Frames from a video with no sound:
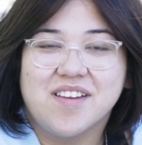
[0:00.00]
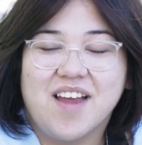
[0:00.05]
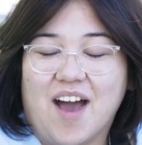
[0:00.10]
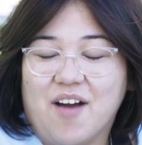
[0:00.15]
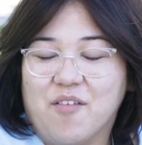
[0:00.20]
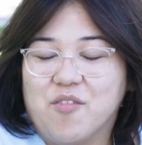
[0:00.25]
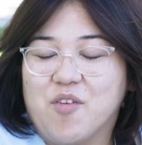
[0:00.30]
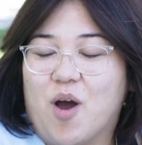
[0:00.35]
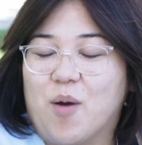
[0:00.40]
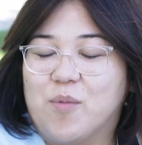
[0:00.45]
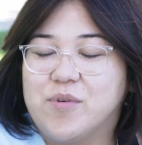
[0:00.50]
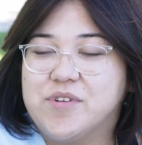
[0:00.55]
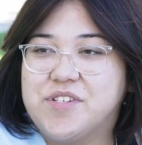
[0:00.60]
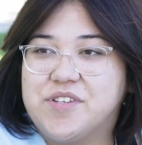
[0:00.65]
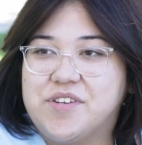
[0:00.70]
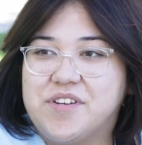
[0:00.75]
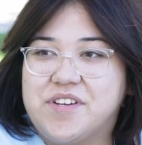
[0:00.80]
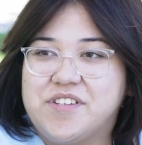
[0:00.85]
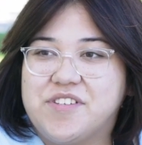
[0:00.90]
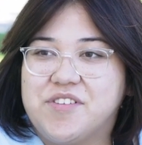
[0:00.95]
have an
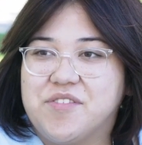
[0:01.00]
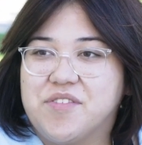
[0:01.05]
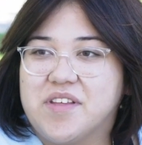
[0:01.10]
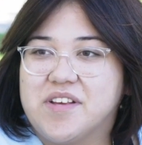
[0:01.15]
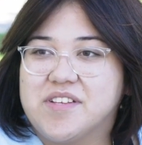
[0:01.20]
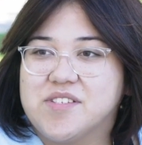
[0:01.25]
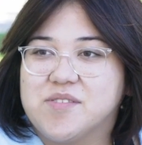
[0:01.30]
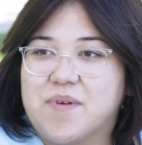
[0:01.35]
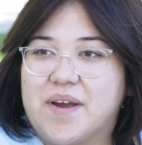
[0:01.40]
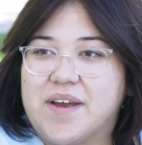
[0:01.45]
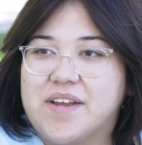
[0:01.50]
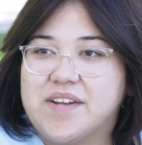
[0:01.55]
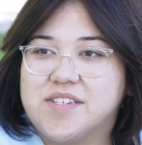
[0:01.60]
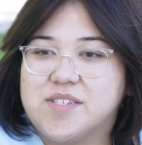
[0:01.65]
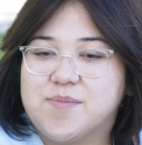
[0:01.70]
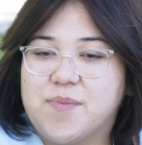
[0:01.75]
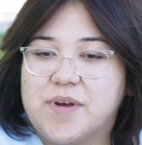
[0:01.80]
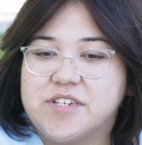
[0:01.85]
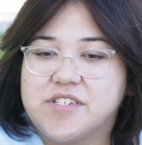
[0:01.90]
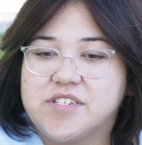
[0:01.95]
opportunity to do things right,
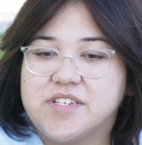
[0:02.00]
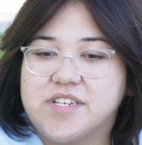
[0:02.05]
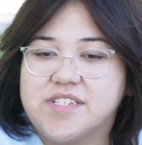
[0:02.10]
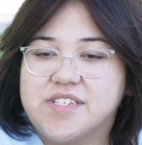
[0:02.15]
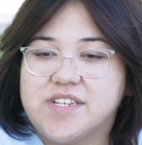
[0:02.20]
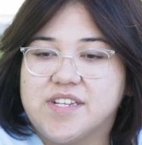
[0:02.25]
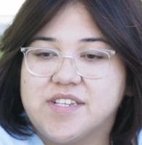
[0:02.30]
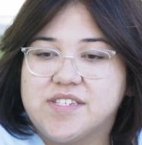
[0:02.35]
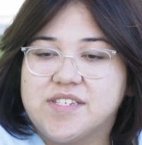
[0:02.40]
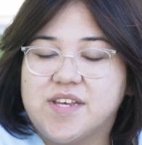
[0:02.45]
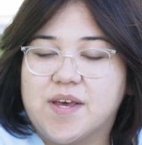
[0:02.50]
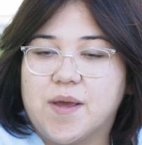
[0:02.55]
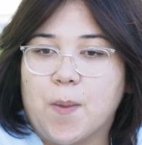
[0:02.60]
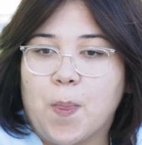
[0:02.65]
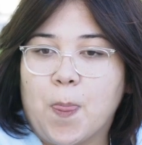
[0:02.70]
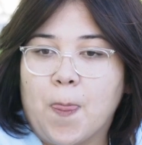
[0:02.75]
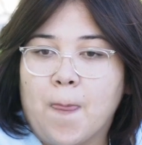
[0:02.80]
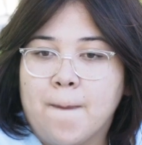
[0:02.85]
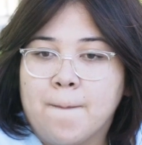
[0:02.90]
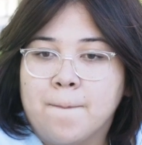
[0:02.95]
especially since the
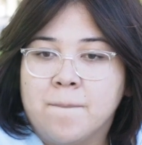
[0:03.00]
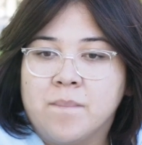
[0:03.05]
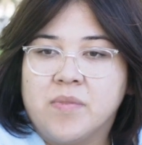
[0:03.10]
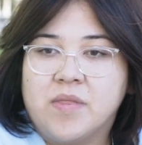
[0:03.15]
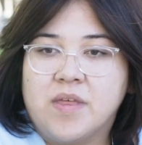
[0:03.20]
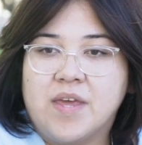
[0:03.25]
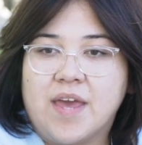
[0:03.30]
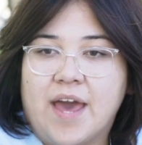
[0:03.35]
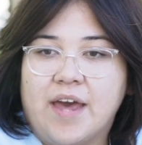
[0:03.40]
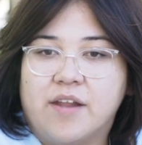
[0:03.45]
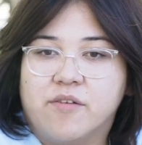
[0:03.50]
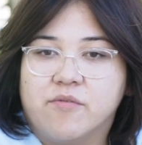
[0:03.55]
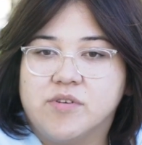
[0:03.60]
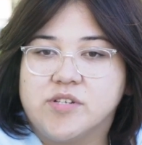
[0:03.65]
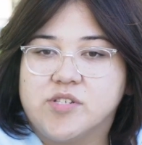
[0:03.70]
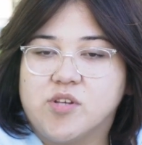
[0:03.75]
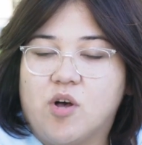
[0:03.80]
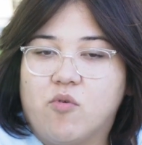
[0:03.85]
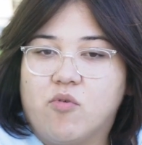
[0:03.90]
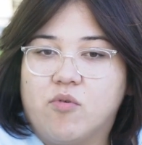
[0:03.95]
end
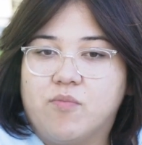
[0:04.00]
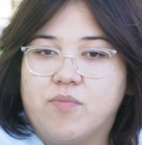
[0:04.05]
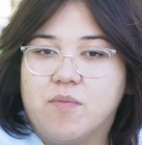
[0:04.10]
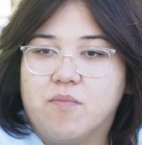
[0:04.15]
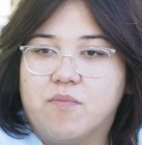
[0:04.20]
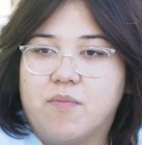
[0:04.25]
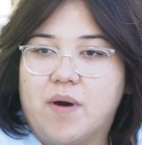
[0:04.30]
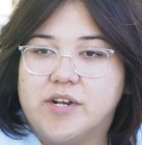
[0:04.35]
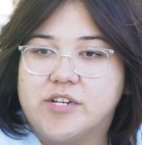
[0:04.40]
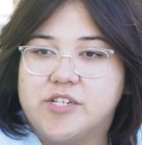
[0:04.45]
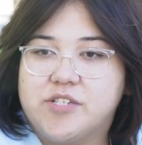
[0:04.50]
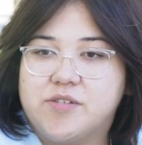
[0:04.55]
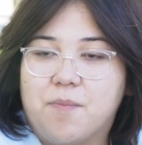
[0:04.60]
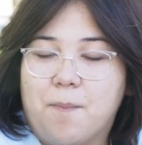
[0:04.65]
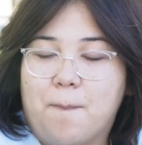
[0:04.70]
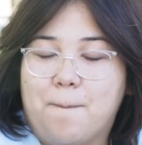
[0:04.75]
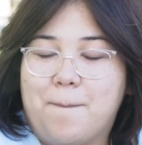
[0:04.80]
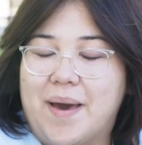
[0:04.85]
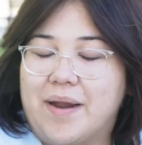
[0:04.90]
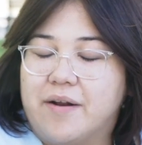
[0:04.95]
result will be much
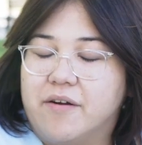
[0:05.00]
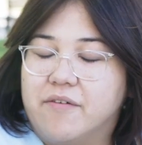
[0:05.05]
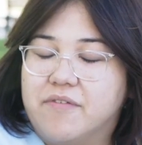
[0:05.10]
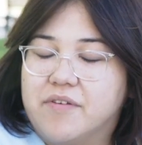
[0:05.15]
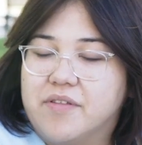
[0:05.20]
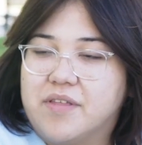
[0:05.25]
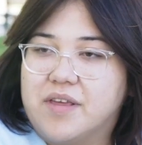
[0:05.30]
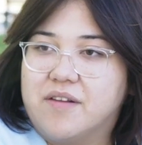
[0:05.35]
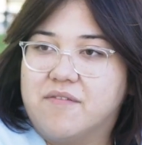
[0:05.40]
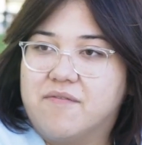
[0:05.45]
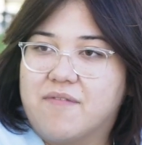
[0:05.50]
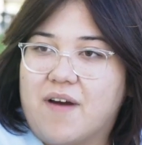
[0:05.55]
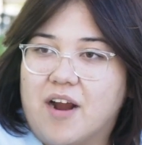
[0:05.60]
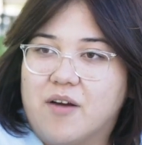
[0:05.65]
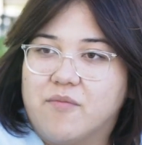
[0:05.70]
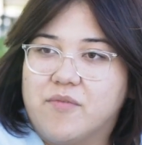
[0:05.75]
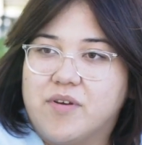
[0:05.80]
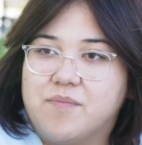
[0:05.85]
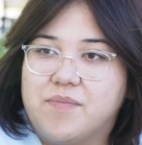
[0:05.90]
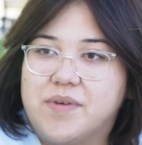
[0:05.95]
better for the
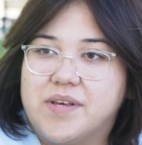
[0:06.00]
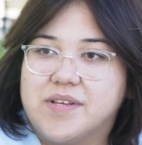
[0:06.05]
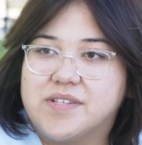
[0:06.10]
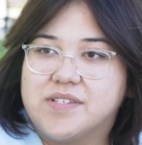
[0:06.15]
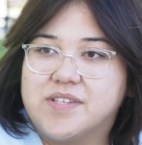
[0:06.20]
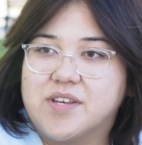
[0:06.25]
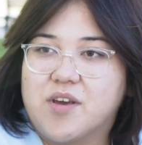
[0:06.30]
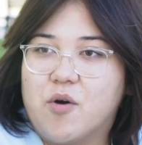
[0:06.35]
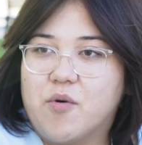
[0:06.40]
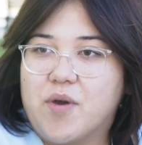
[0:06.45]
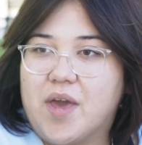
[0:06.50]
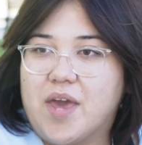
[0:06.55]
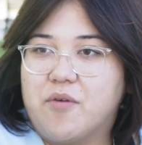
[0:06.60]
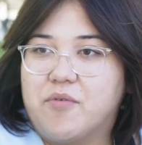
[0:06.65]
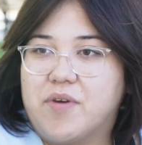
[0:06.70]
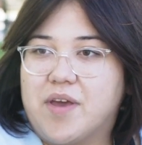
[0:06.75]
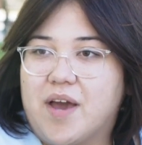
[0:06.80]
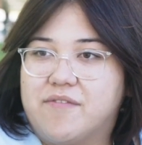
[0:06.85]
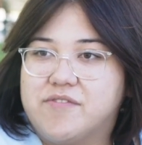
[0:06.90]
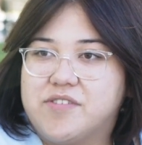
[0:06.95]
environment, because it's okay,
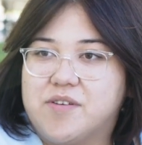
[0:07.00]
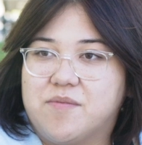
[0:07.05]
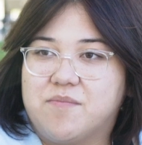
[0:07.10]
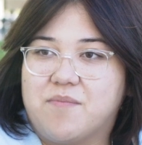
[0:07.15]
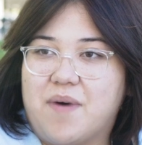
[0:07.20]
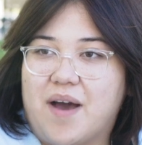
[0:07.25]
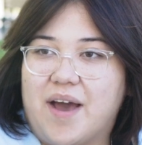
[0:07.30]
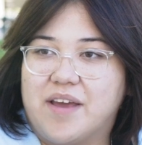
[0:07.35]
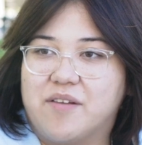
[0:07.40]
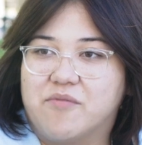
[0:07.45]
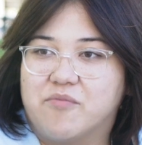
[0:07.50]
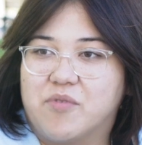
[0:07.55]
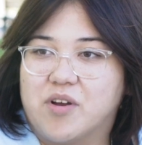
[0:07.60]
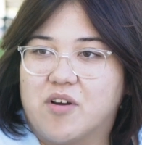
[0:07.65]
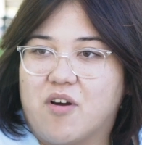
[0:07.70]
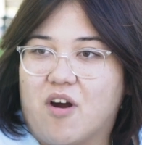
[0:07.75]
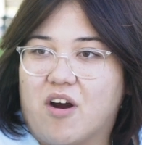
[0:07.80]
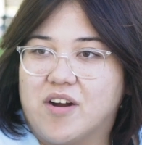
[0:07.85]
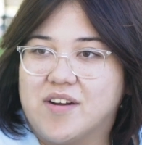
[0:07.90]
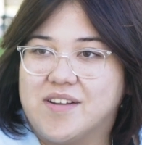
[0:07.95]
we have to mine
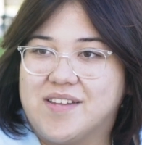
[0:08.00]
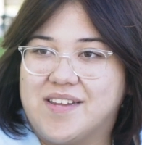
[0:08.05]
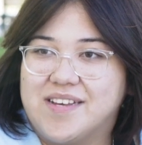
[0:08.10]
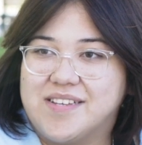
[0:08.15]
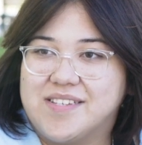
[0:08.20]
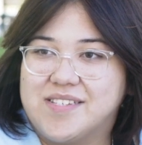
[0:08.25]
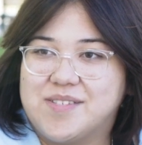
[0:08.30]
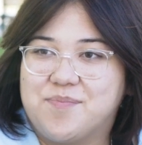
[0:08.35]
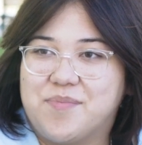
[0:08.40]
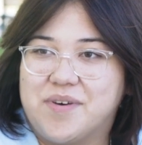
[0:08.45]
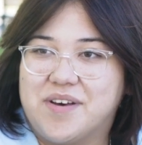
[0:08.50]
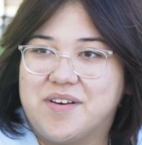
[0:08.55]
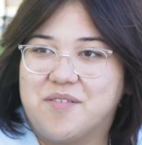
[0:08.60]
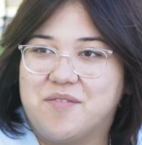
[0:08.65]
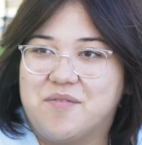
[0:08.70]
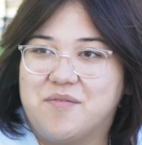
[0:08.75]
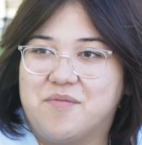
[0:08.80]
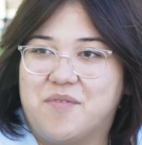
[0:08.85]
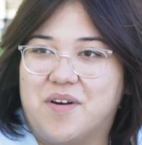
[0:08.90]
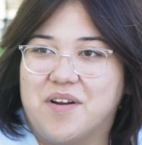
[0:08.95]
regardless, but
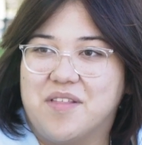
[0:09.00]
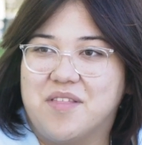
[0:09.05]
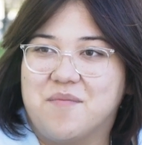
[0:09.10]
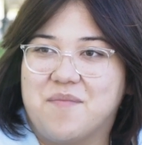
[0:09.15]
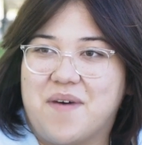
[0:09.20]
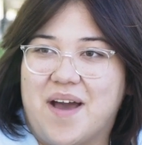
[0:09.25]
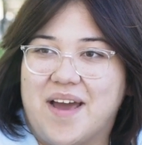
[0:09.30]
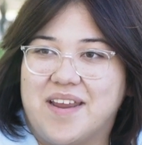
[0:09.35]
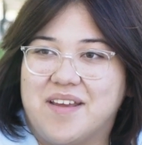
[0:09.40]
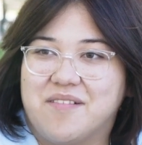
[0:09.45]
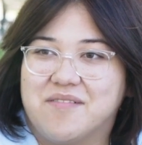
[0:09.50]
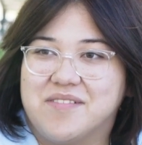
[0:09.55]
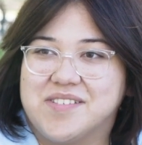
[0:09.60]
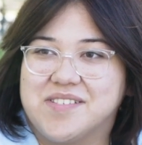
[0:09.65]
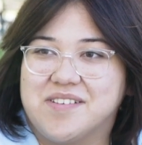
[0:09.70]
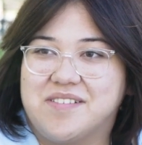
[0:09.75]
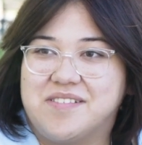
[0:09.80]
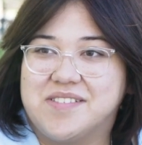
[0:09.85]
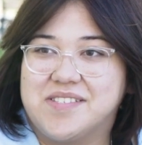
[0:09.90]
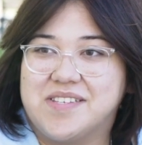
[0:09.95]
one of the mining
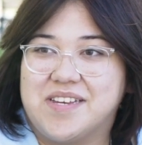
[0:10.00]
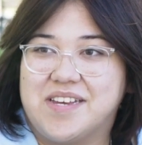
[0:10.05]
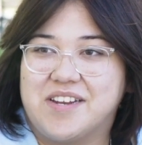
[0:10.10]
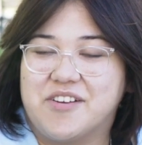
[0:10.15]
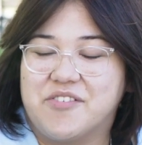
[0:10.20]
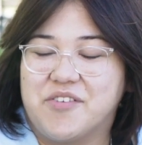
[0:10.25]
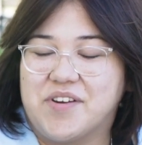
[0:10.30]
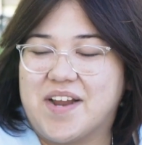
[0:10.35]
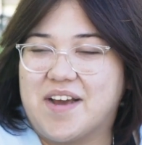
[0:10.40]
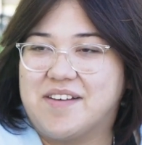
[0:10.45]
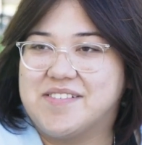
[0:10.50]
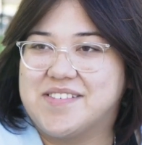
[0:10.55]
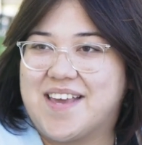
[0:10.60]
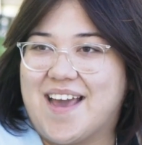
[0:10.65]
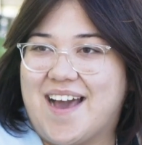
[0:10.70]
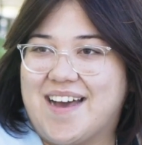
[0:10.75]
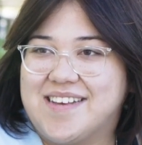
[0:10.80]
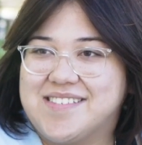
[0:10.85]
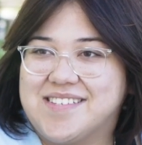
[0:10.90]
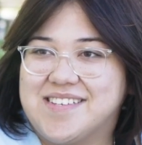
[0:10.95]
results in greenhouse
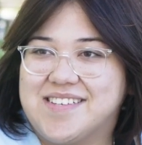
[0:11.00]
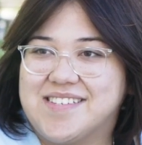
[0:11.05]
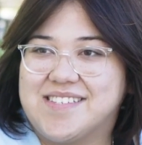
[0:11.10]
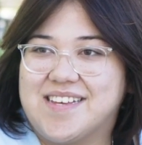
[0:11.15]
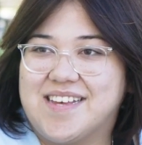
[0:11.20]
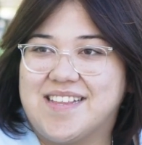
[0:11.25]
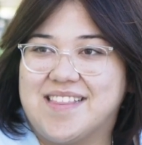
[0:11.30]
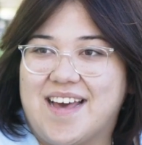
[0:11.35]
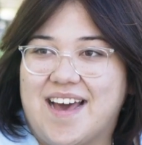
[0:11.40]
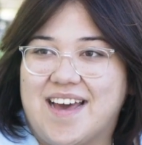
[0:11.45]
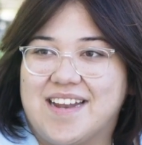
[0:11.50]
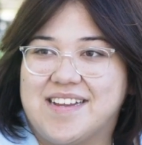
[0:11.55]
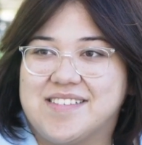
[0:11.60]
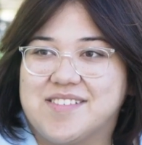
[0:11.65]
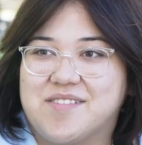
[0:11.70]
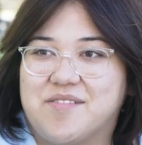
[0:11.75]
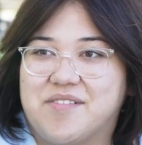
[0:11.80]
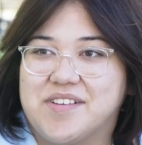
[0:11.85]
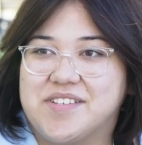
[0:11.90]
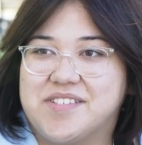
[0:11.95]
gases, and that is
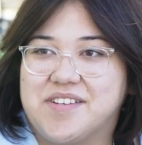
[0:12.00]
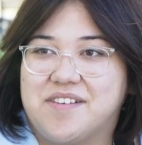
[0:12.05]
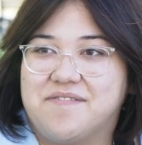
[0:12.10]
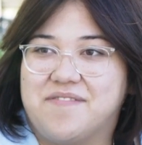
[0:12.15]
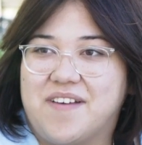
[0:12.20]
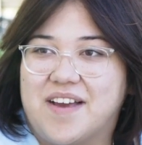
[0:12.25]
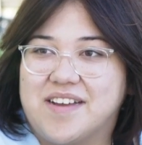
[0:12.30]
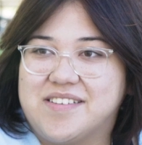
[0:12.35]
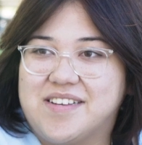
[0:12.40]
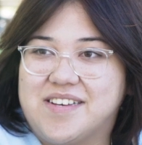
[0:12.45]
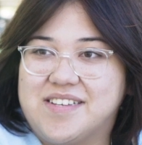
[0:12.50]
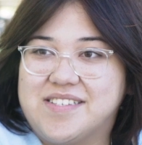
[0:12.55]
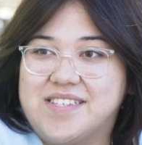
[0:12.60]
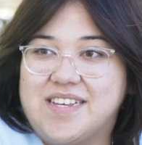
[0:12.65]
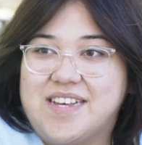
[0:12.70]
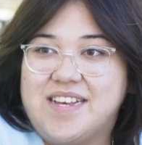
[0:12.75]
going to affect us